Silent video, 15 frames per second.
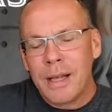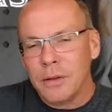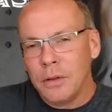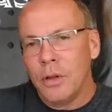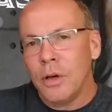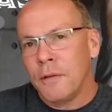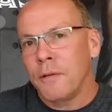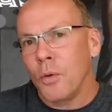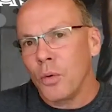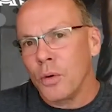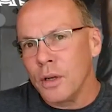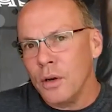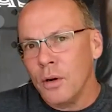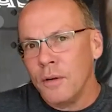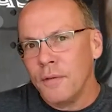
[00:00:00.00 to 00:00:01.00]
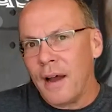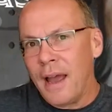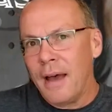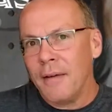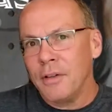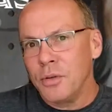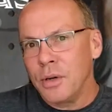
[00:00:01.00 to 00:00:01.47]
would I look for to know if
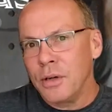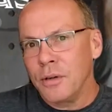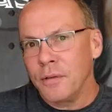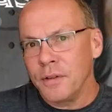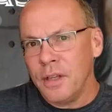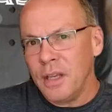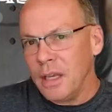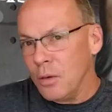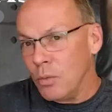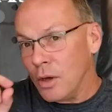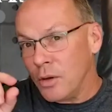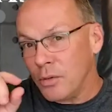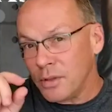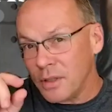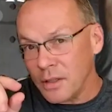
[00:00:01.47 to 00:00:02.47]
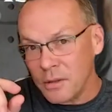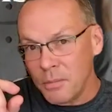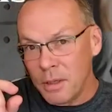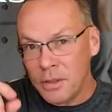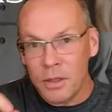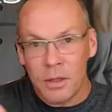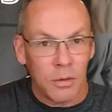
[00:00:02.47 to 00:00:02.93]
I have adrenal fatigue, whether it's a
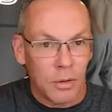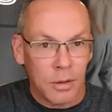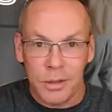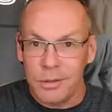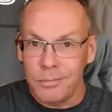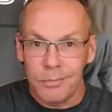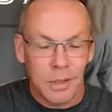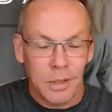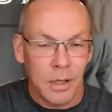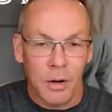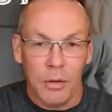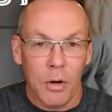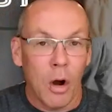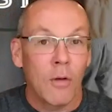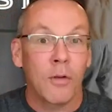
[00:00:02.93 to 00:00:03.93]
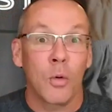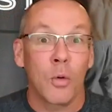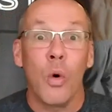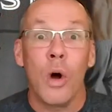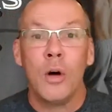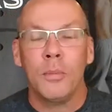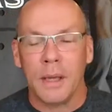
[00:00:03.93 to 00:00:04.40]
smidgen or, you know,
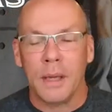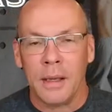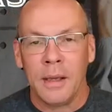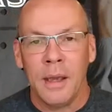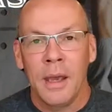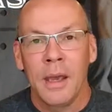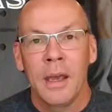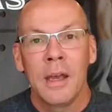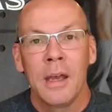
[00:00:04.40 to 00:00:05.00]
overwhelming?